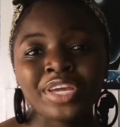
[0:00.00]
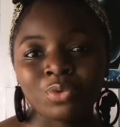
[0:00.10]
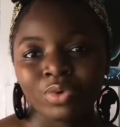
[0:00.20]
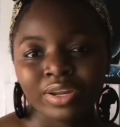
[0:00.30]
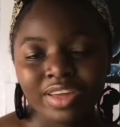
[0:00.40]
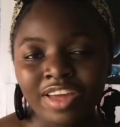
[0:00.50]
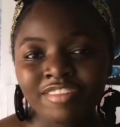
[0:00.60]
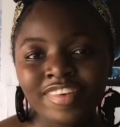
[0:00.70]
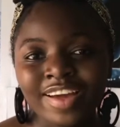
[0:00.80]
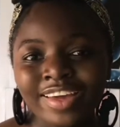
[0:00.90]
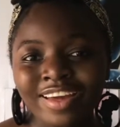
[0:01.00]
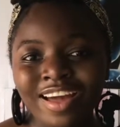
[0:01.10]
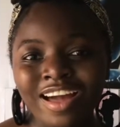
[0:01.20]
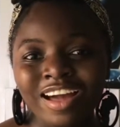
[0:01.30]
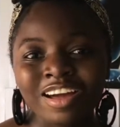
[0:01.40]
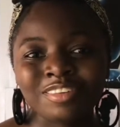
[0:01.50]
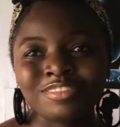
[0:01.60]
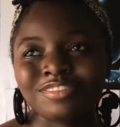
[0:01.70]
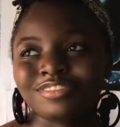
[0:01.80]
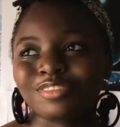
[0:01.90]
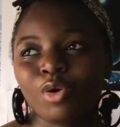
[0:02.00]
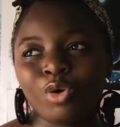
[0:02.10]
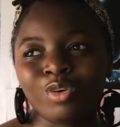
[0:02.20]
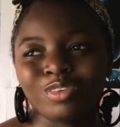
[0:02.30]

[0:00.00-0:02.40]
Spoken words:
whatever I have, or